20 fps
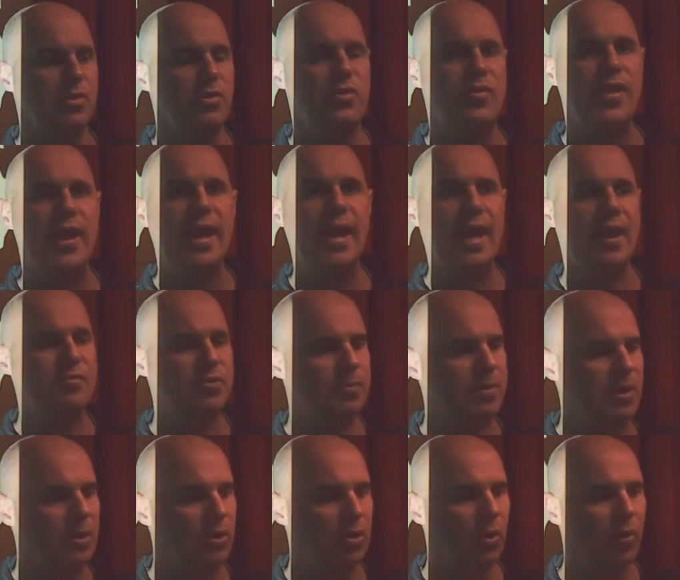they have to be
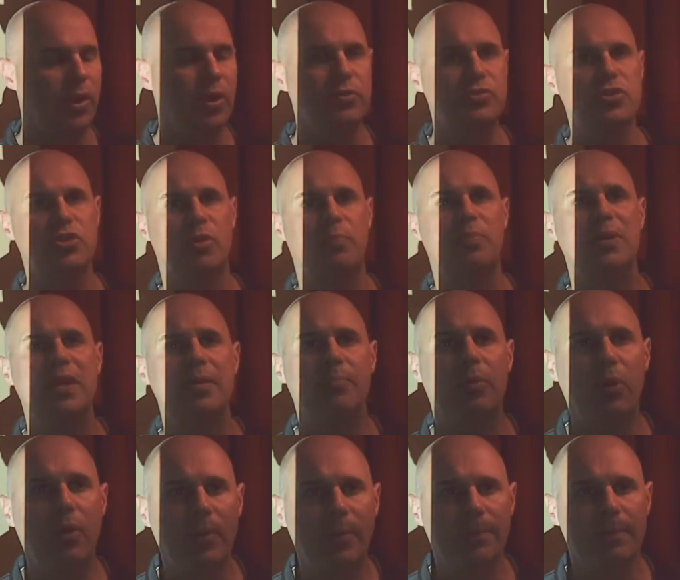loyal to the
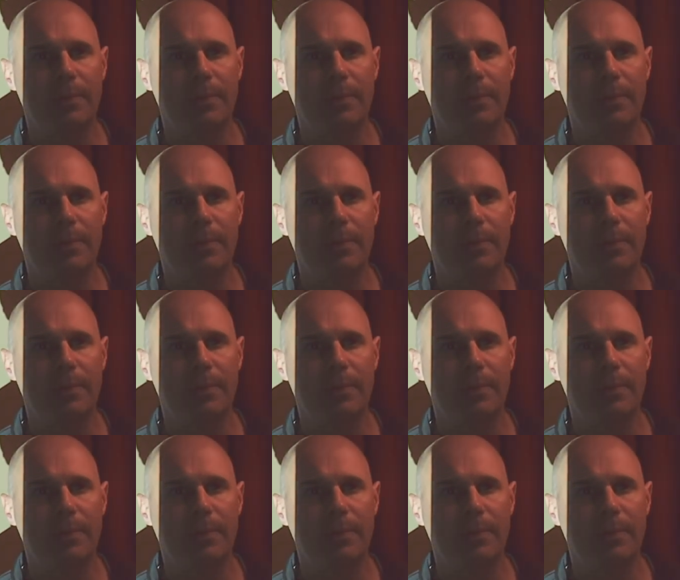people